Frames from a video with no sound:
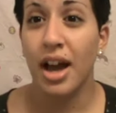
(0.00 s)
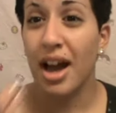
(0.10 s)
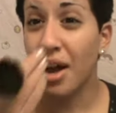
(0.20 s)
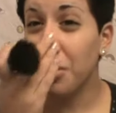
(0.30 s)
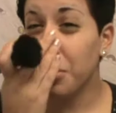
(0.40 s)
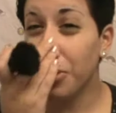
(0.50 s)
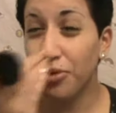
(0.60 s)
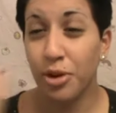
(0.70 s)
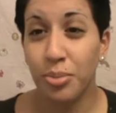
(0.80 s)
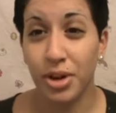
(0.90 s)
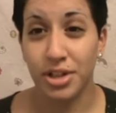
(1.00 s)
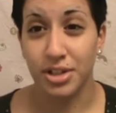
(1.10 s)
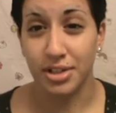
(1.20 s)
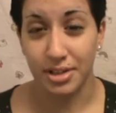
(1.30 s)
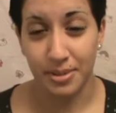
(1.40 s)
I would prefer
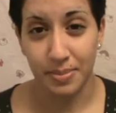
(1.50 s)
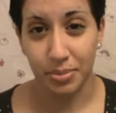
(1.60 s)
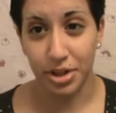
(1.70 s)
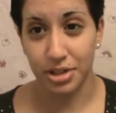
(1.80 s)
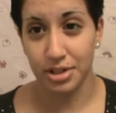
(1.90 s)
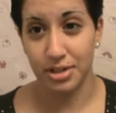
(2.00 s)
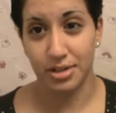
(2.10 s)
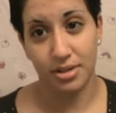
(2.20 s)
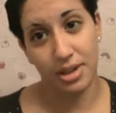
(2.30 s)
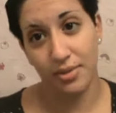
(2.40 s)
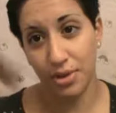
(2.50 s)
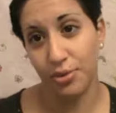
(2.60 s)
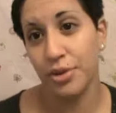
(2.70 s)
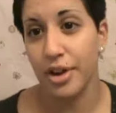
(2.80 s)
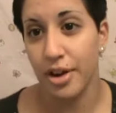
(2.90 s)
brushes. Brushes give you
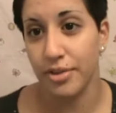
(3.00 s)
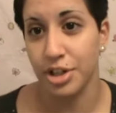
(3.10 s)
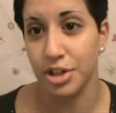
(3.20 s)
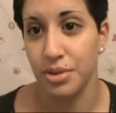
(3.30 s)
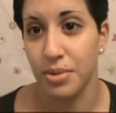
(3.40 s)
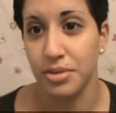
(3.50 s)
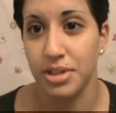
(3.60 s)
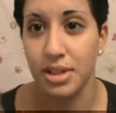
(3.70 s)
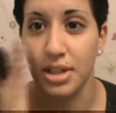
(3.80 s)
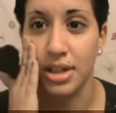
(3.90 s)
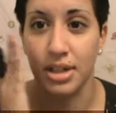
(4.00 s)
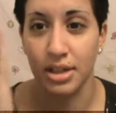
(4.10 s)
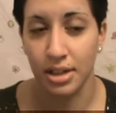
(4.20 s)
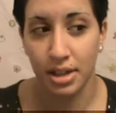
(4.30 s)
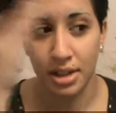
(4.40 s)
full coverage, and you won't see
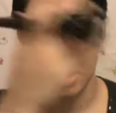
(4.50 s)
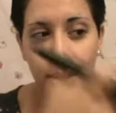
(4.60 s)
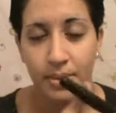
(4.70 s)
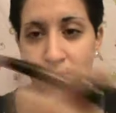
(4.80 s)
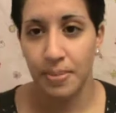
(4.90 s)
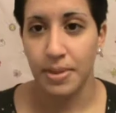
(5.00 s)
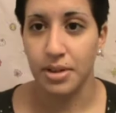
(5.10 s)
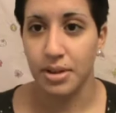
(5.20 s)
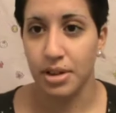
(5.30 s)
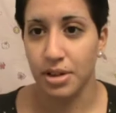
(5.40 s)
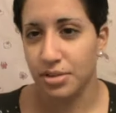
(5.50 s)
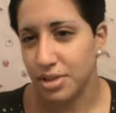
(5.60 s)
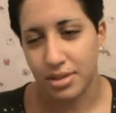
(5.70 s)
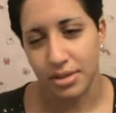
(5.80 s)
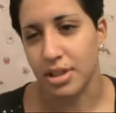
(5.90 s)
it
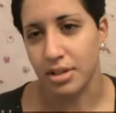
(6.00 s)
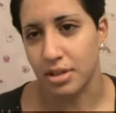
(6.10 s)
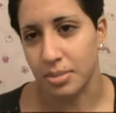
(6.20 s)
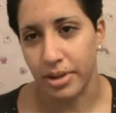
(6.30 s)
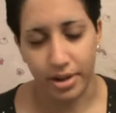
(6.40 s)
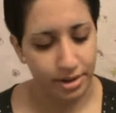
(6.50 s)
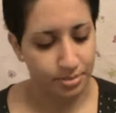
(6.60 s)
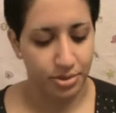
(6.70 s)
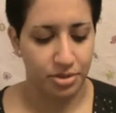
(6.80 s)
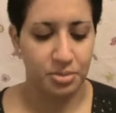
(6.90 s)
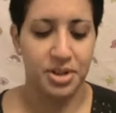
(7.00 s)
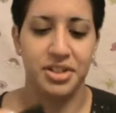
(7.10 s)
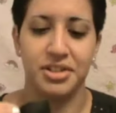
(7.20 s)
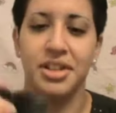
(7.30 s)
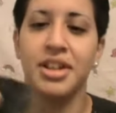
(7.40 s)
just looks better. I prefer
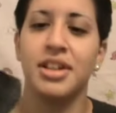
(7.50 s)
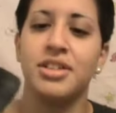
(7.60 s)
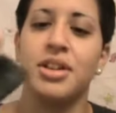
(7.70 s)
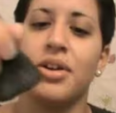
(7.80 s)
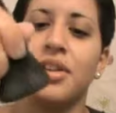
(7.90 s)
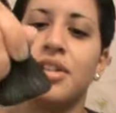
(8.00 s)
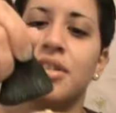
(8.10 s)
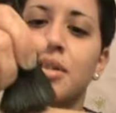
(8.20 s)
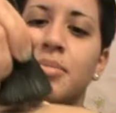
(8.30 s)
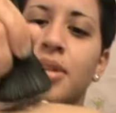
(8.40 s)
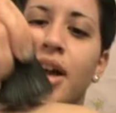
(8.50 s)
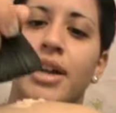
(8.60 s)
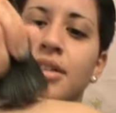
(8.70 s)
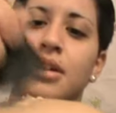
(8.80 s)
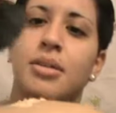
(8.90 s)
brushes. So you just
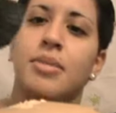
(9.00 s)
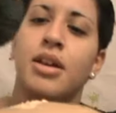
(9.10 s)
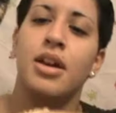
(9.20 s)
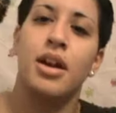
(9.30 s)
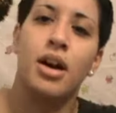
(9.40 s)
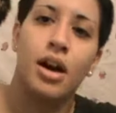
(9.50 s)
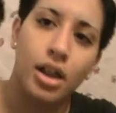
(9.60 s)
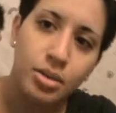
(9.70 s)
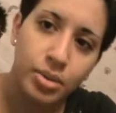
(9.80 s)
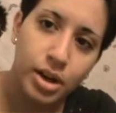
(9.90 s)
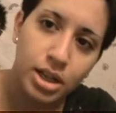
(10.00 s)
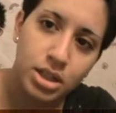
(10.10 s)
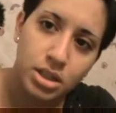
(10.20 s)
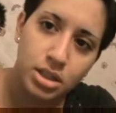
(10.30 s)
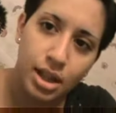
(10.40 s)
apply some on the
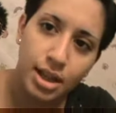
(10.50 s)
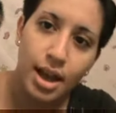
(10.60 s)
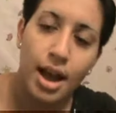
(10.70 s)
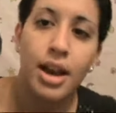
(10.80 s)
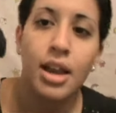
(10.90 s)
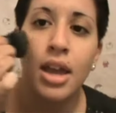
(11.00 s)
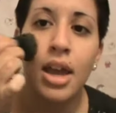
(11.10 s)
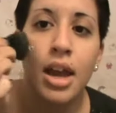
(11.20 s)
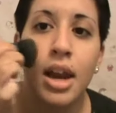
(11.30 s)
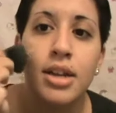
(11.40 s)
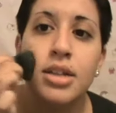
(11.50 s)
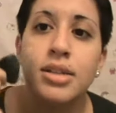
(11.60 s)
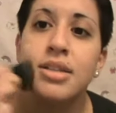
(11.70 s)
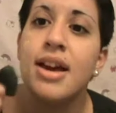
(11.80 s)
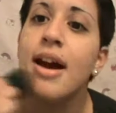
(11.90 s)
brush like that, and I
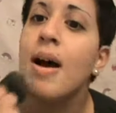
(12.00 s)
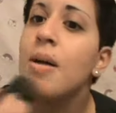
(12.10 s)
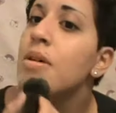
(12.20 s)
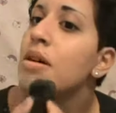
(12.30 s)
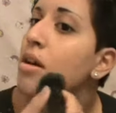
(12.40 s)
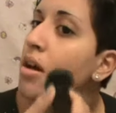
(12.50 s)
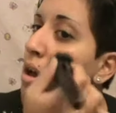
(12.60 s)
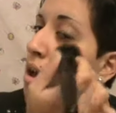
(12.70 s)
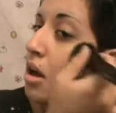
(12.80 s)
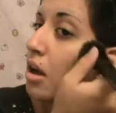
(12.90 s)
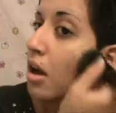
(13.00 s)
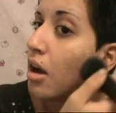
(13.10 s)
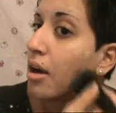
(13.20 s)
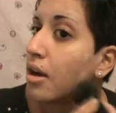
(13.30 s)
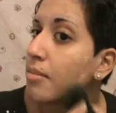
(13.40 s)
just dab
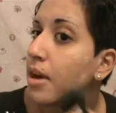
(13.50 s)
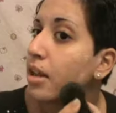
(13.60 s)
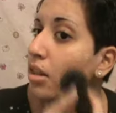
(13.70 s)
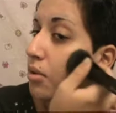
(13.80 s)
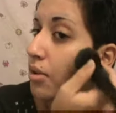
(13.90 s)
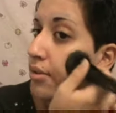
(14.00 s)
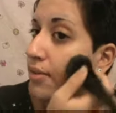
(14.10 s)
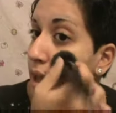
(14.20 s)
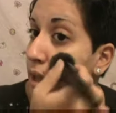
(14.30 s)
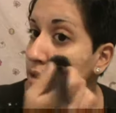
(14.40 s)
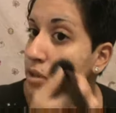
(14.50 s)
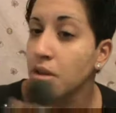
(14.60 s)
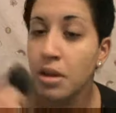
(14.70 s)
on my lower face